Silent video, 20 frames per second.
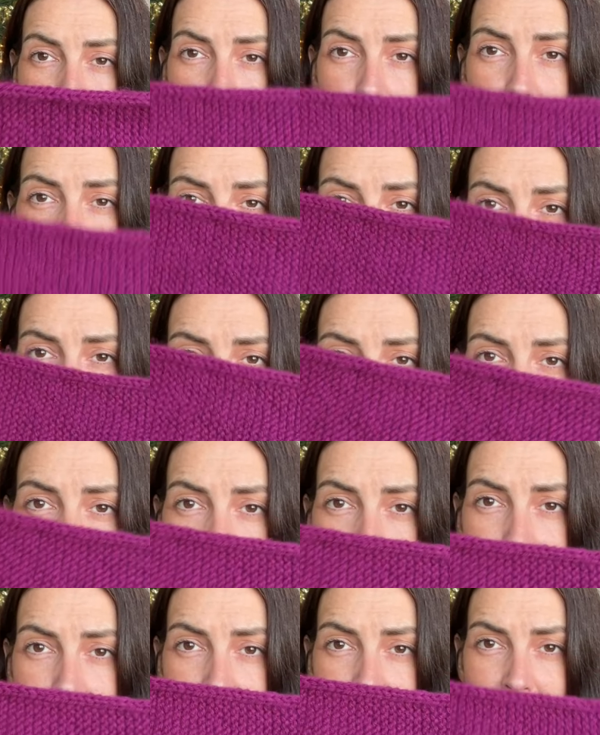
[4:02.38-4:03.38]
also that I
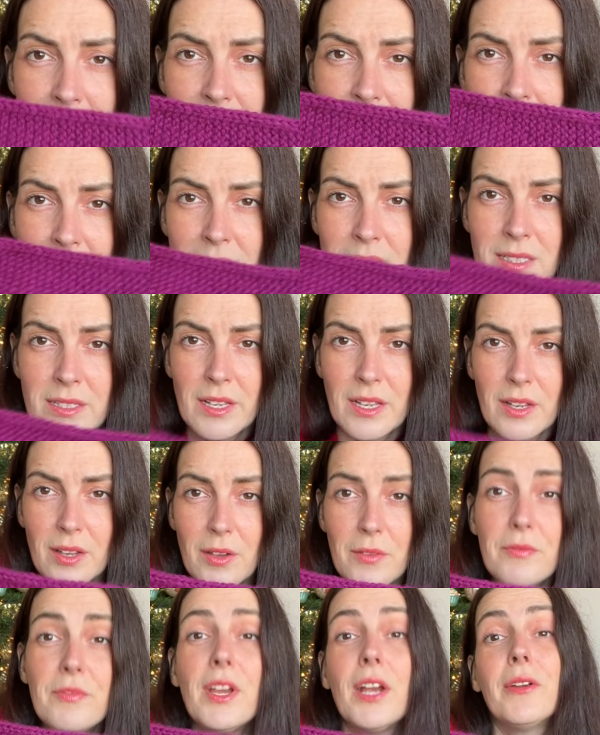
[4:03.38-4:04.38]
was getting
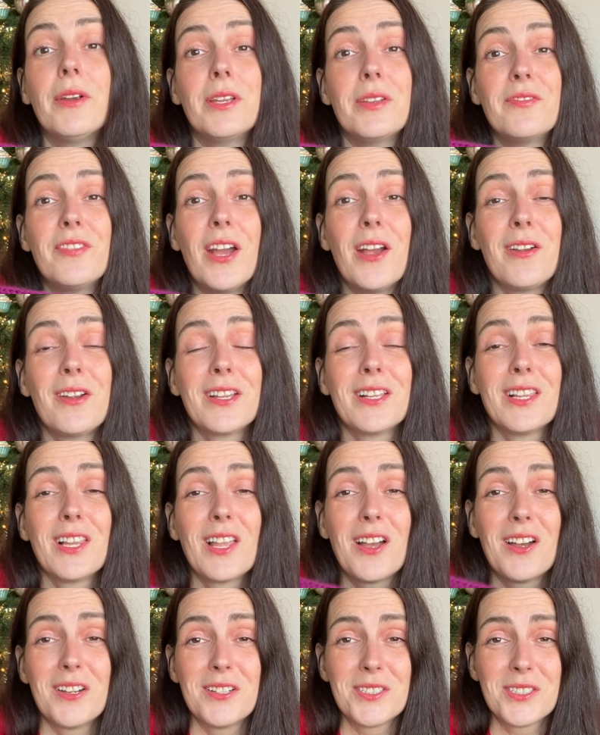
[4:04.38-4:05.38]
a very, very
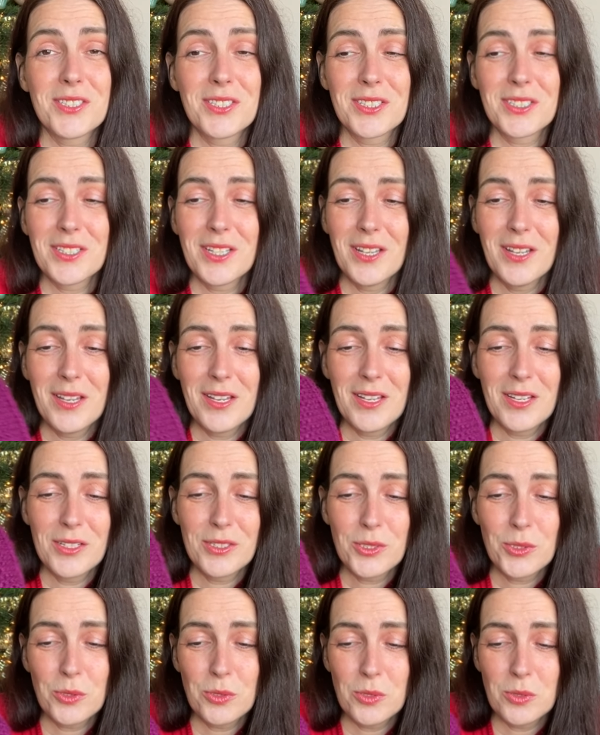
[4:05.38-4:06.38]
large
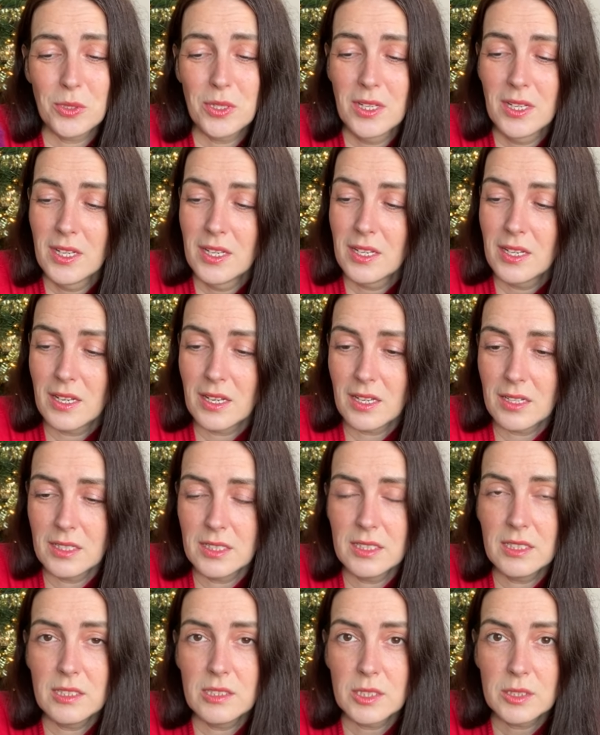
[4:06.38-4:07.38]
shawl.
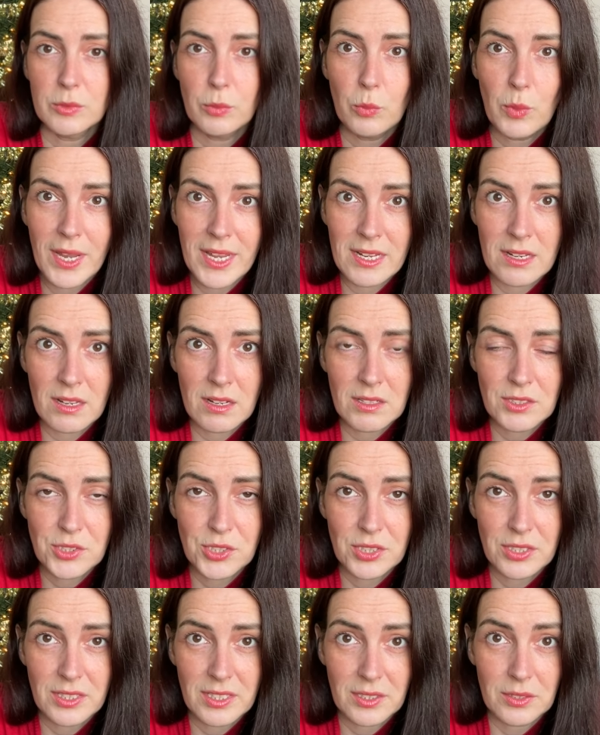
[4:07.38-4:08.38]
It looked way
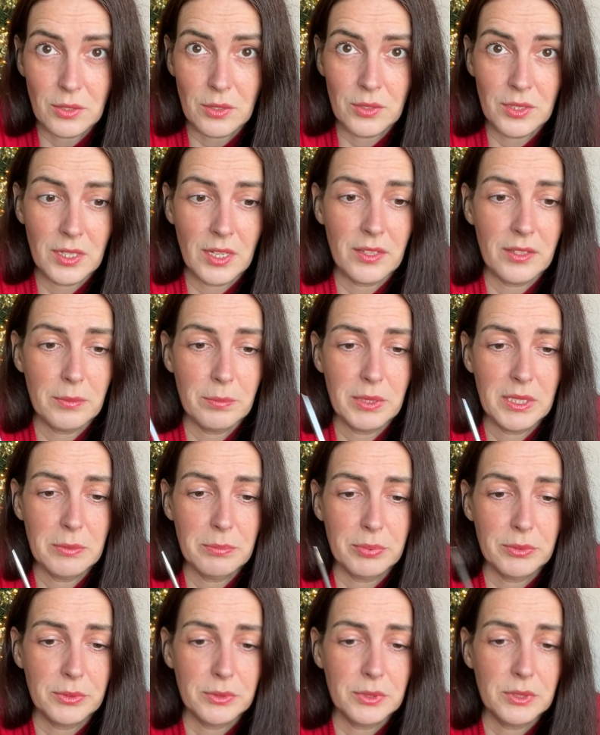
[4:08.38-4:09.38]
larger than on other
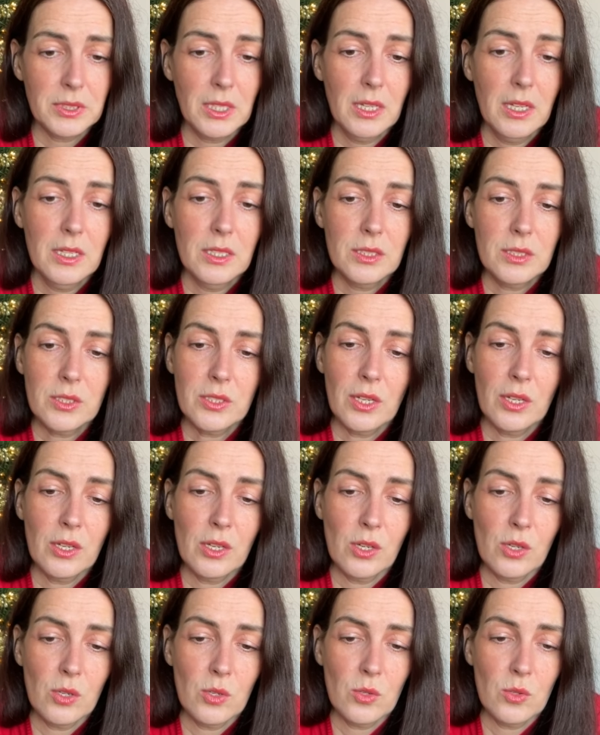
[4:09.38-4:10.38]
people's.
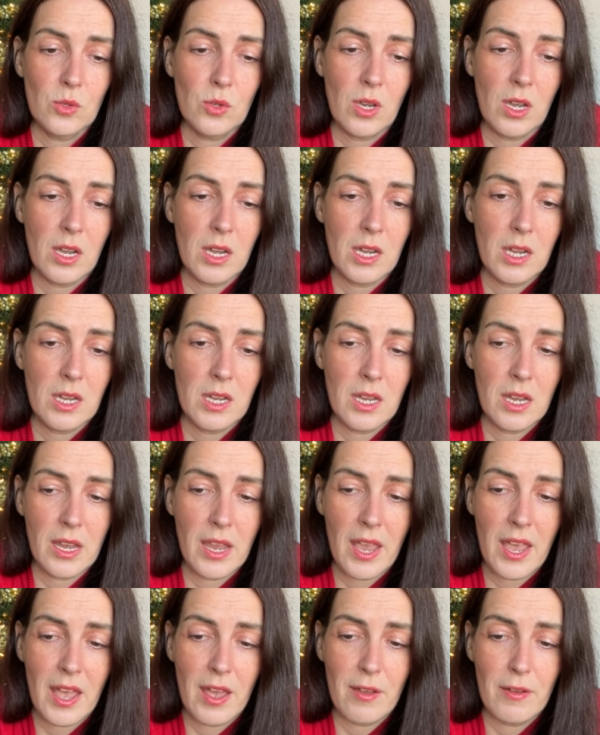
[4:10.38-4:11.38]
So I
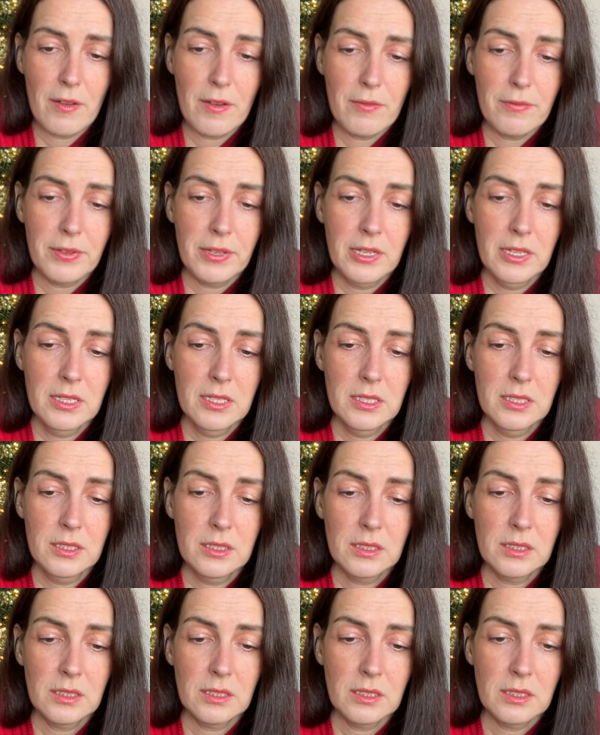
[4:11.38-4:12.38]
have
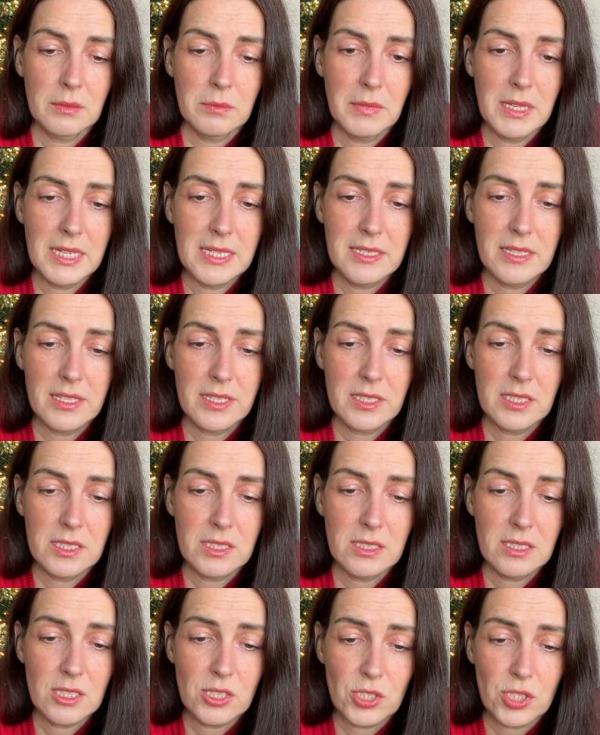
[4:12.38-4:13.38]
made the
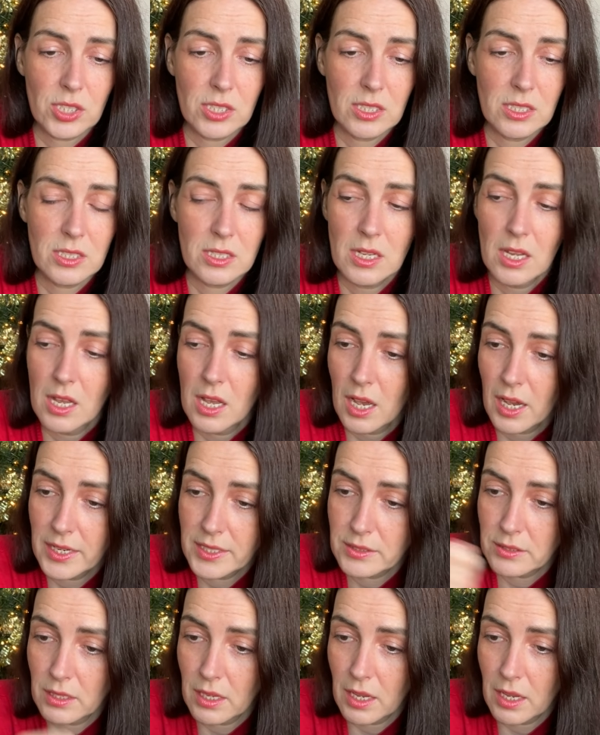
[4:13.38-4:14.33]
decision. I